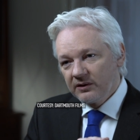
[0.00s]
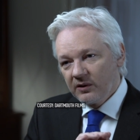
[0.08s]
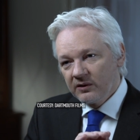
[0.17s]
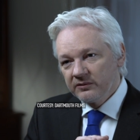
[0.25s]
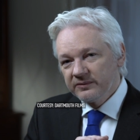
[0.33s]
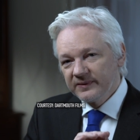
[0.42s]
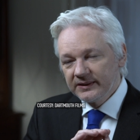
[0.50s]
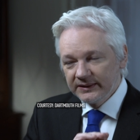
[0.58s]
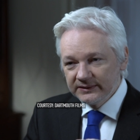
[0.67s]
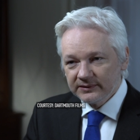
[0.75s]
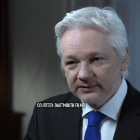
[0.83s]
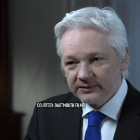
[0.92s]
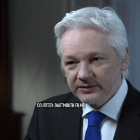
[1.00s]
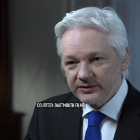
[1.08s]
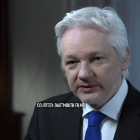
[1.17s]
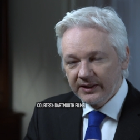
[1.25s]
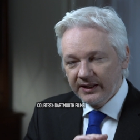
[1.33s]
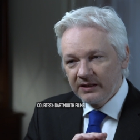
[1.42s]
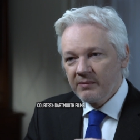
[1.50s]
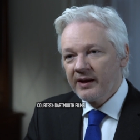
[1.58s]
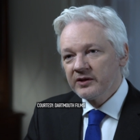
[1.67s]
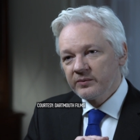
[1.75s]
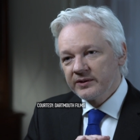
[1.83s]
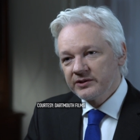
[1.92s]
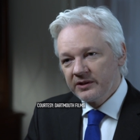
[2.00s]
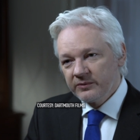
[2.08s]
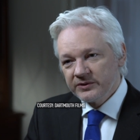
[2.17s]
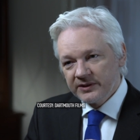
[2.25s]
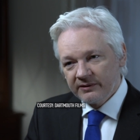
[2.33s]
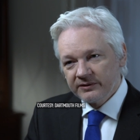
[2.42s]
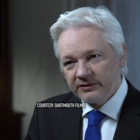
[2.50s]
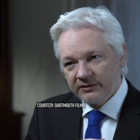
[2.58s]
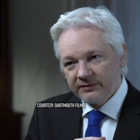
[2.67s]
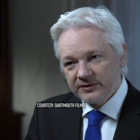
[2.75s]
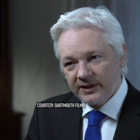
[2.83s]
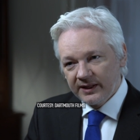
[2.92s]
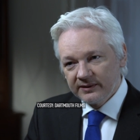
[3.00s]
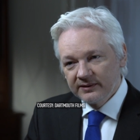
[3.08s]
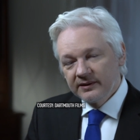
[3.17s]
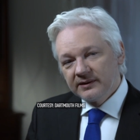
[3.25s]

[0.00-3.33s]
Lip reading: of Clinton's emails while she was Secretary of State.